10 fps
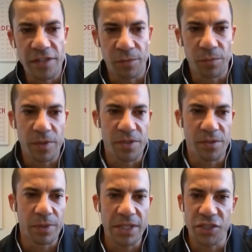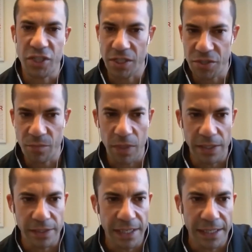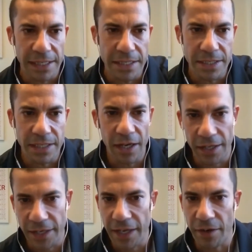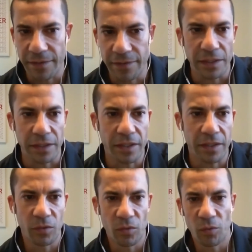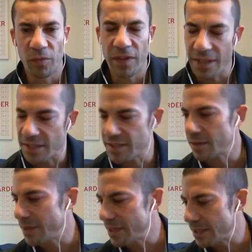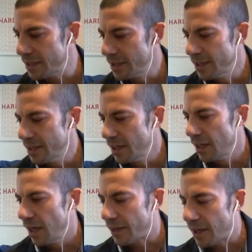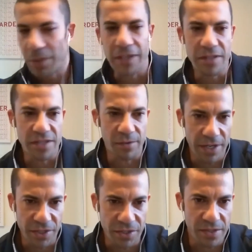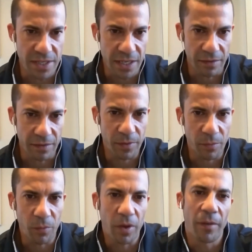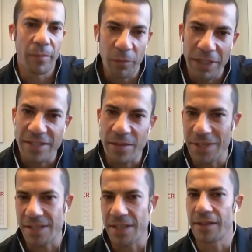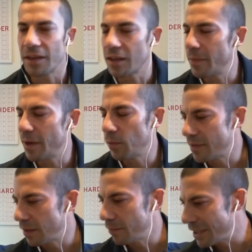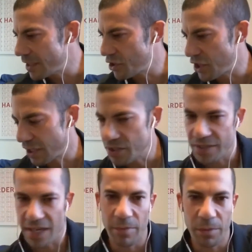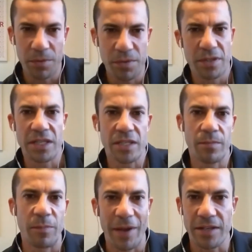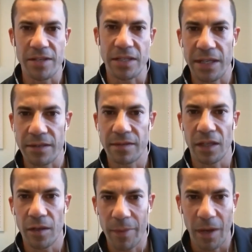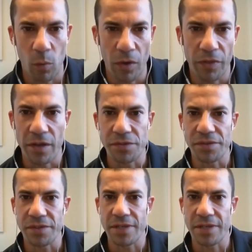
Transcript: a really challenging one, and I think there needs to be a couple of considerations there. We need to be thinking about what the immediate challenges are, but we also need to be balancing that and thinking about what those